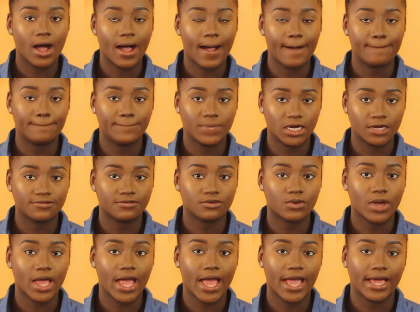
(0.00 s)
above
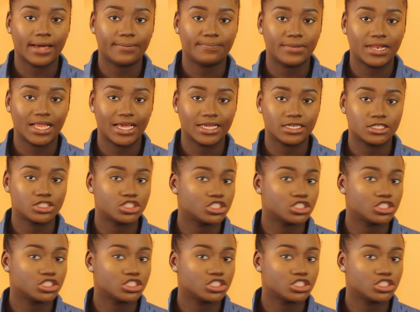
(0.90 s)
where I applied,